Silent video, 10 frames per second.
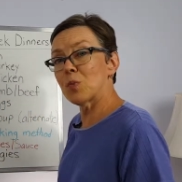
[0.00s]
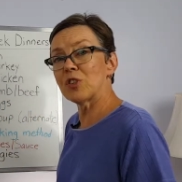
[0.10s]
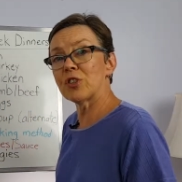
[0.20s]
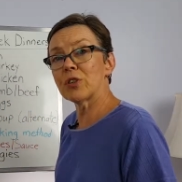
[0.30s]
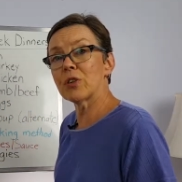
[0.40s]

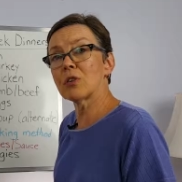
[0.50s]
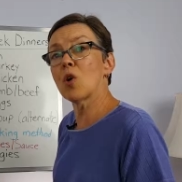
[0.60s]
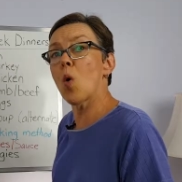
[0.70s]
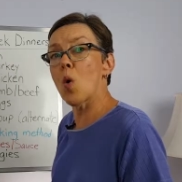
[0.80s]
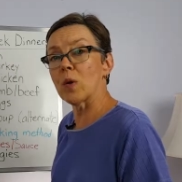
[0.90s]
what your
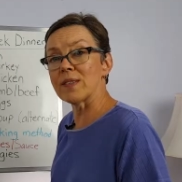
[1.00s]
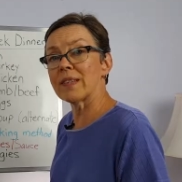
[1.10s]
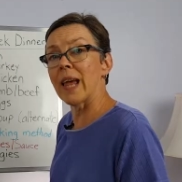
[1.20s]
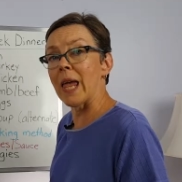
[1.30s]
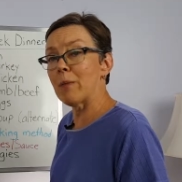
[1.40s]
goal is
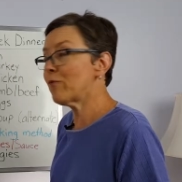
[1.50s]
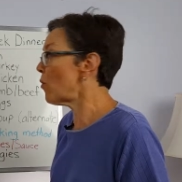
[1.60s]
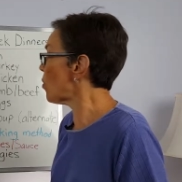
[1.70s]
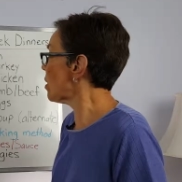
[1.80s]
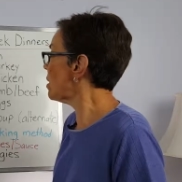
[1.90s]
to aim
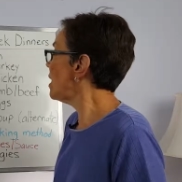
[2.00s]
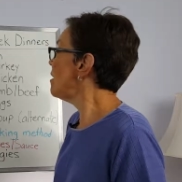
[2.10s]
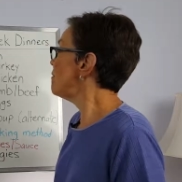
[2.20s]
for